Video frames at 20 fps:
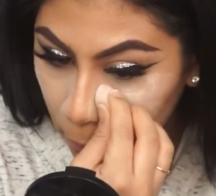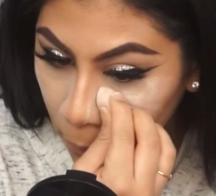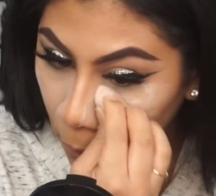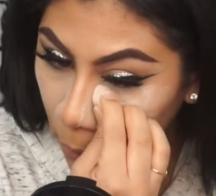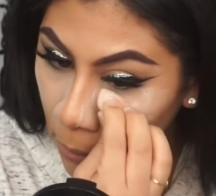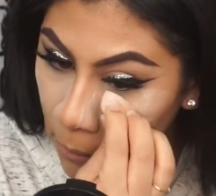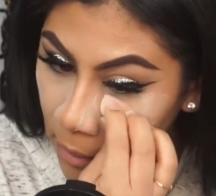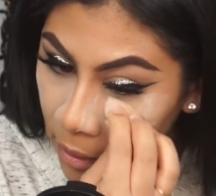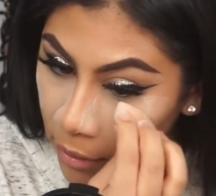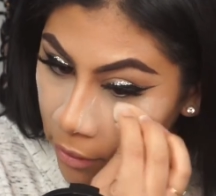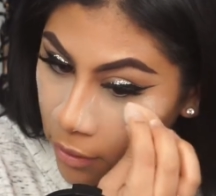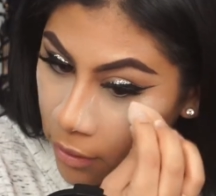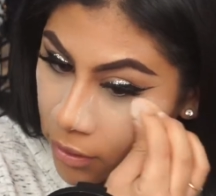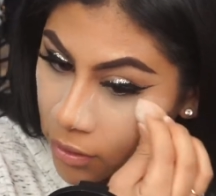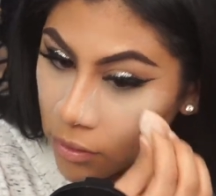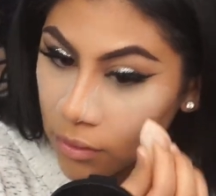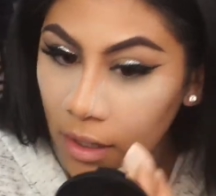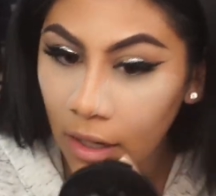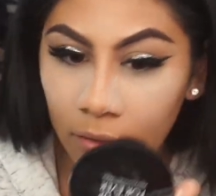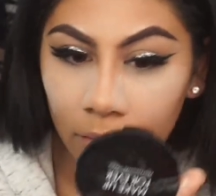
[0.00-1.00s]
So my
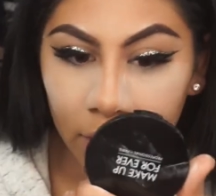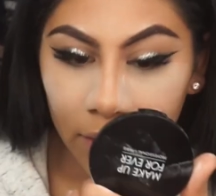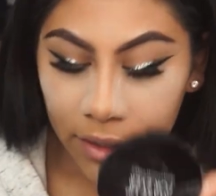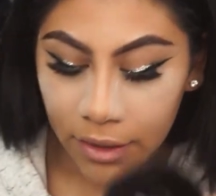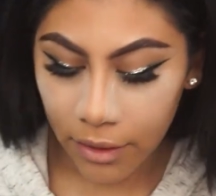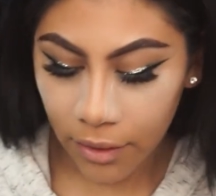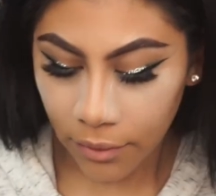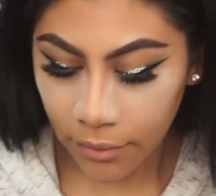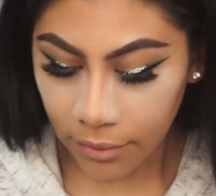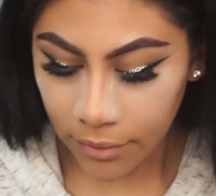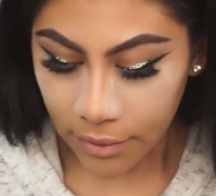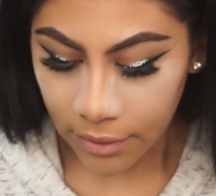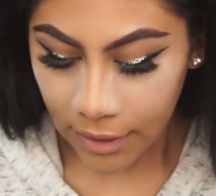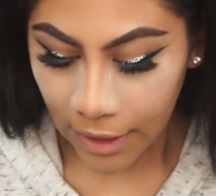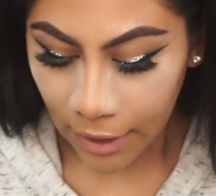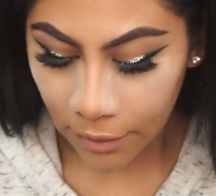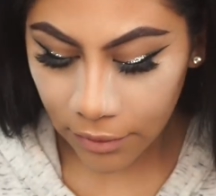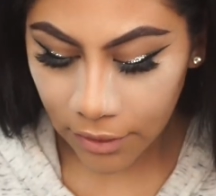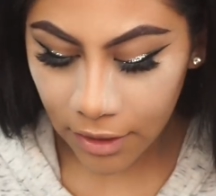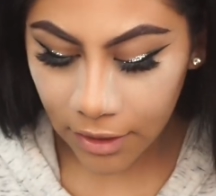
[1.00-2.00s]
girls who have white nose
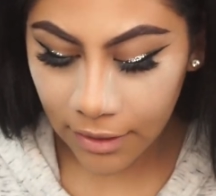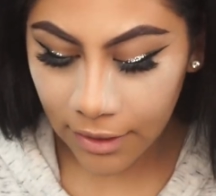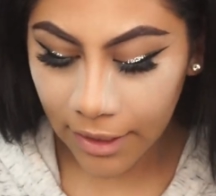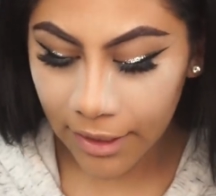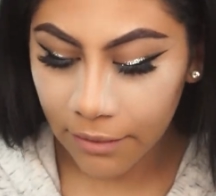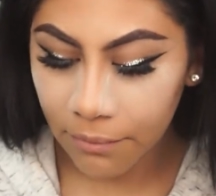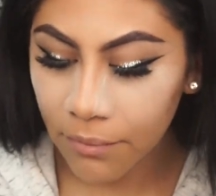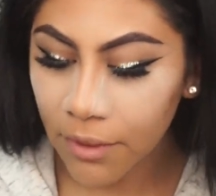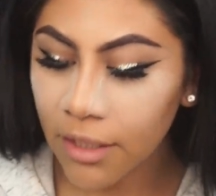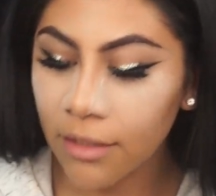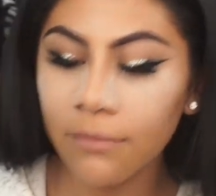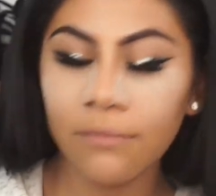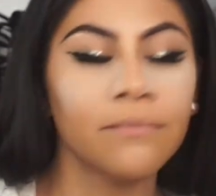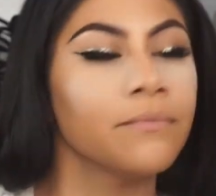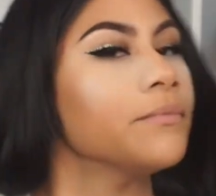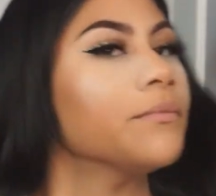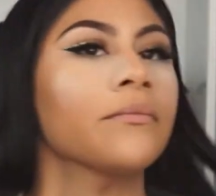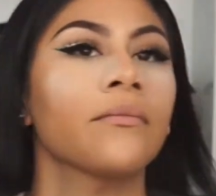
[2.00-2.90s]
out there like me,